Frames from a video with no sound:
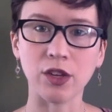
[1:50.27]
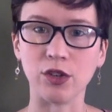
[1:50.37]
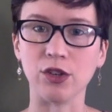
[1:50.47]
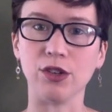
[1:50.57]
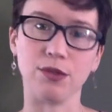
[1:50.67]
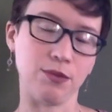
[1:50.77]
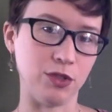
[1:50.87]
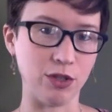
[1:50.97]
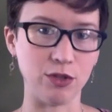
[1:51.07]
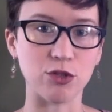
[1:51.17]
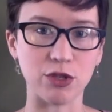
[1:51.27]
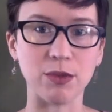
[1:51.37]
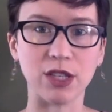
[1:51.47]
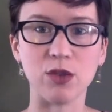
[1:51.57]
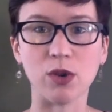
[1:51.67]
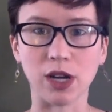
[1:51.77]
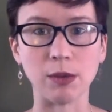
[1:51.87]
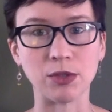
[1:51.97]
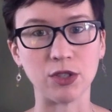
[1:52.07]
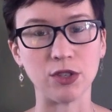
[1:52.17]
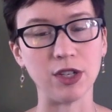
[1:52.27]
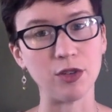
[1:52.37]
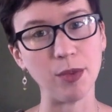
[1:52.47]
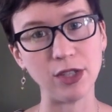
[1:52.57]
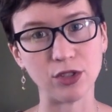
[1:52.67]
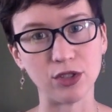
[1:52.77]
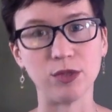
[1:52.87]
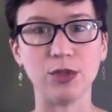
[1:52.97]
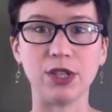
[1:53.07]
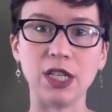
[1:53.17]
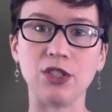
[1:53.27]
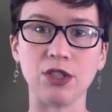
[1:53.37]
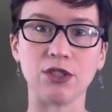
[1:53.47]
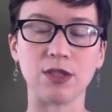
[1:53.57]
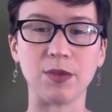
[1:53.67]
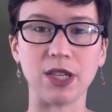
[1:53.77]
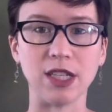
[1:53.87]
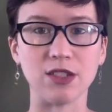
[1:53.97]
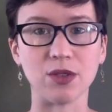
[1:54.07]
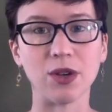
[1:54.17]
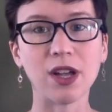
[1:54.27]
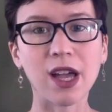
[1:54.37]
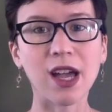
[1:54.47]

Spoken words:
You're dreaming that you woke up, so you're in your bedroom or your kitchen or something, and so